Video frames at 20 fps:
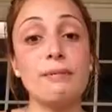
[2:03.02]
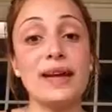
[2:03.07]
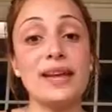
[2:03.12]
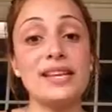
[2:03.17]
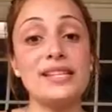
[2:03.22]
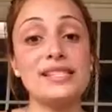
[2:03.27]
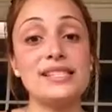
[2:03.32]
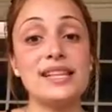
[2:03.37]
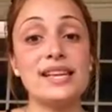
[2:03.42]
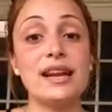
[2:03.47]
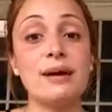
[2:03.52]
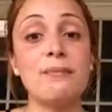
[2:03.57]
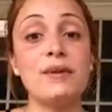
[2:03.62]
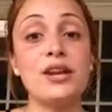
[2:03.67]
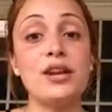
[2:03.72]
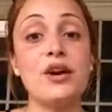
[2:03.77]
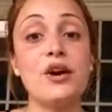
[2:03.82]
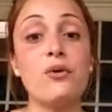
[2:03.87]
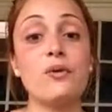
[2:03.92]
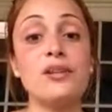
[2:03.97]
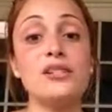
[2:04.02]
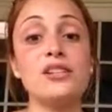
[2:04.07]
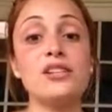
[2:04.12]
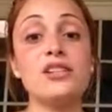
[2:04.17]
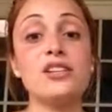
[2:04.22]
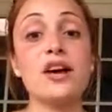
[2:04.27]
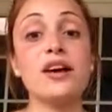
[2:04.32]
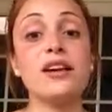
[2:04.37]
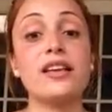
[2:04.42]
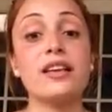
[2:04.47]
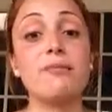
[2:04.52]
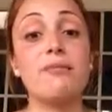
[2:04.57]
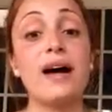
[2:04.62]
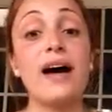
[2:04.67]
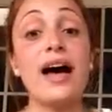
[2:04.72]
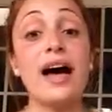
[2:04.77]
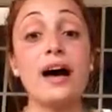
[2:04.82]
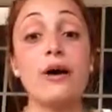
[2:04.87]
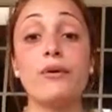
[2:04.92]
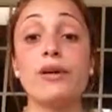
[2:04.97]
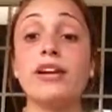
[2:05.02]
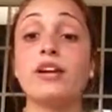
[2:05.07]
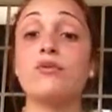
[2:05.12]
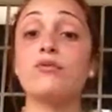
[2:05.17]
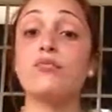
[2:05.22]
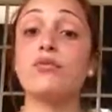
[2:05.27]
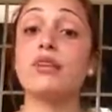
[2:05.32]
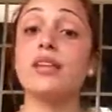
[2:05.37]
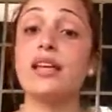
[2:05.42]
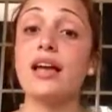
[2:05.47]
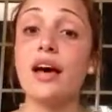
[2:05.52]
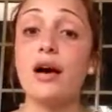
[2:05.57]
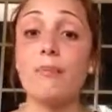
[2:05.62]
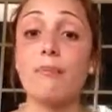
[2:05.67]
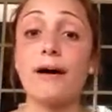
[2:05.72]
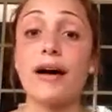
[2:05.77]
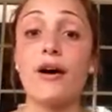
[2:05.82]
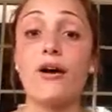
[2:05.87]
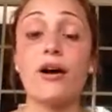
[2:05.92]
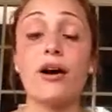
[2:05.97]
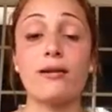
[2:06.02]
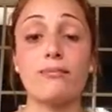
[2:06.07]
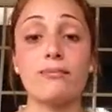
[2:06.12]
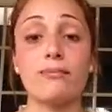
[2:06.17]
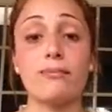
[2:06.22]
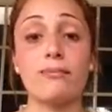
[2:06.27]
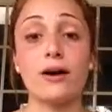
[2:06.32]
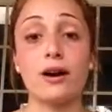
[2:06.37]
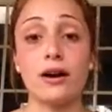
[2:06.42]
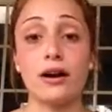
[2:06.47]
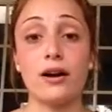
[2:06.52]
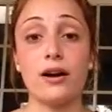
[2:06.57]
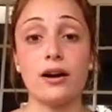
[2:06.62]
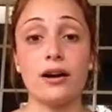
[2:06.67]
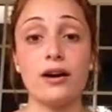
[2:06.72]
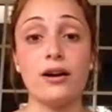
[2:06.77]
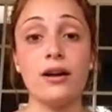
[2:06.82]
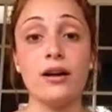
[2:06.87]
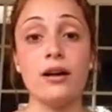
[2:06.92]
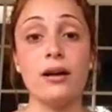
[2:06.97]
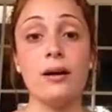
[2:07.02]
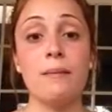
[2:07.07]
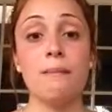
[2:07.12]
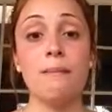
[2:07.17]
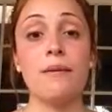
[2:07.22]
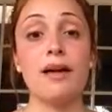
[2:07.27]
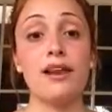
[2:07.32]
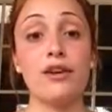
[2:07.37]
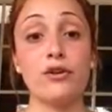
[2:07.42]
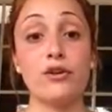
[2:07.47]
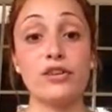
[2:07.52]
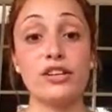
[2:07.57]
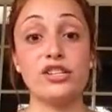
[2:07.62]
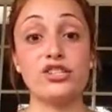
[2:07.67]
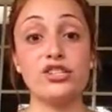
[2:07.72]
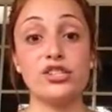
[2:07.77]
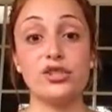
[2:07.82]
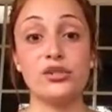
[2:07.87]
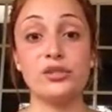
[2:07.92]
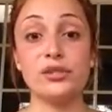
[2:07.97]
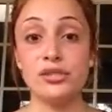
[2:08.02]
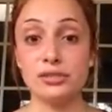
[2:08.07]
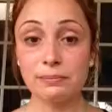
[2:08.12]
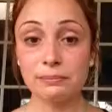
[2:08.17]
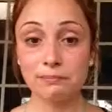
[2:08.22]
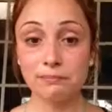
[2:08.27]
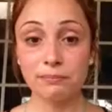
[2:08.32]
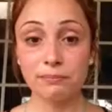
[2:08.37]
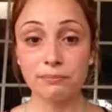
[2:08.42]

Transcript: medicine, I'm going to go into talking about how it can really help out our medical issues.